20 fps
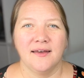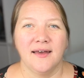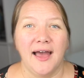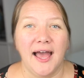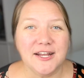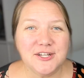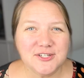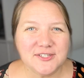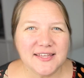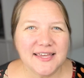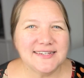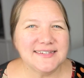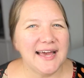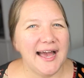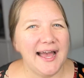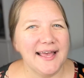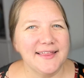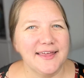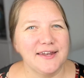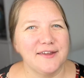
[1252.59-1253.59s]
I just like to
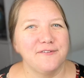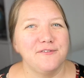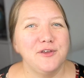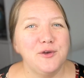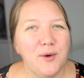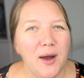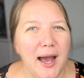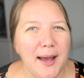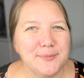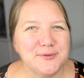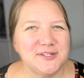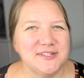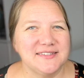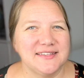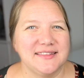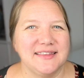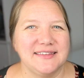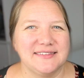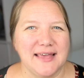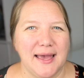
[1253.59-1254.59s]
highlight a few options
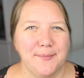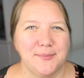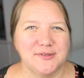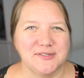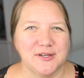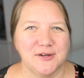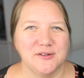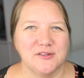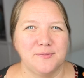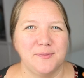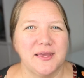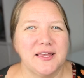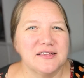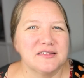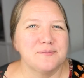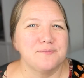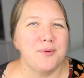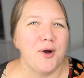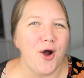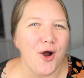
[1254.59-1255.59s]
in these episodes
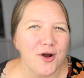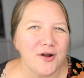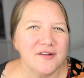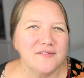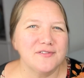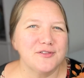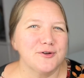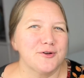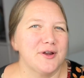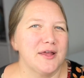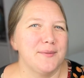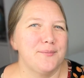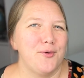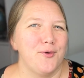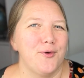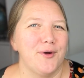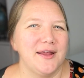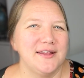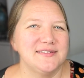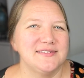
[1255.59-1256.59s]
because part of learning
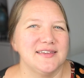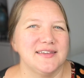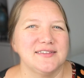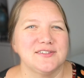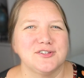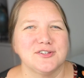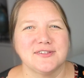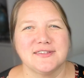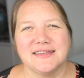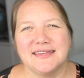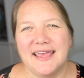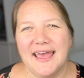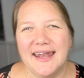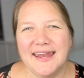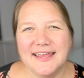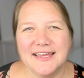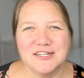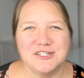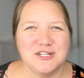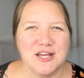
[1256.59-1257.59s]
points is just
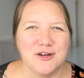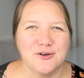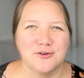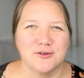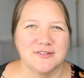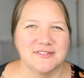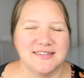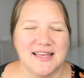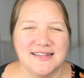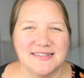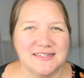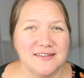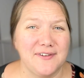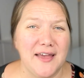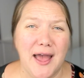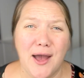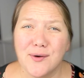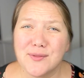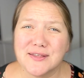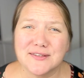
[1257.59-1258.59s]
getting a general sense of
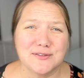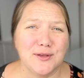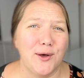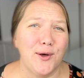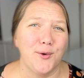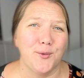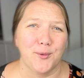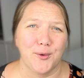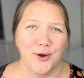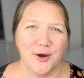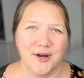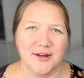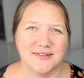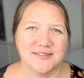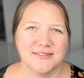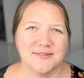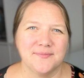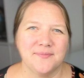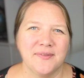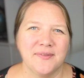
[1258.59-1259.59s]
how this all works.